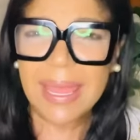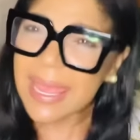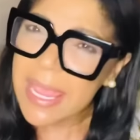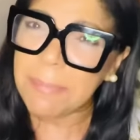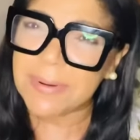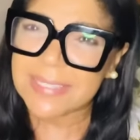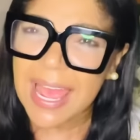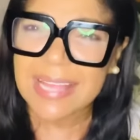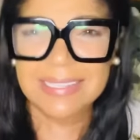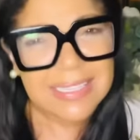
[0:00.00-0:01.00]
He
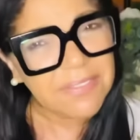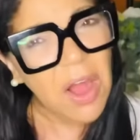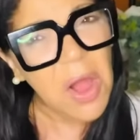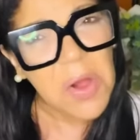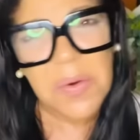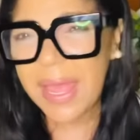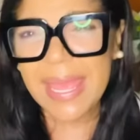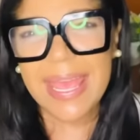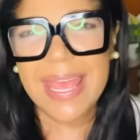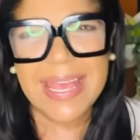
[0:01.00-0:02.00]
pretends as if, oh,
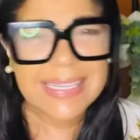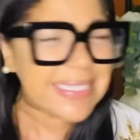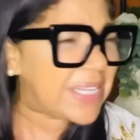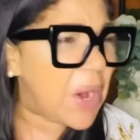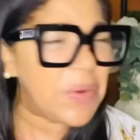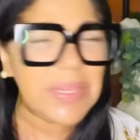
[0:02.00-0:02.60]
he is so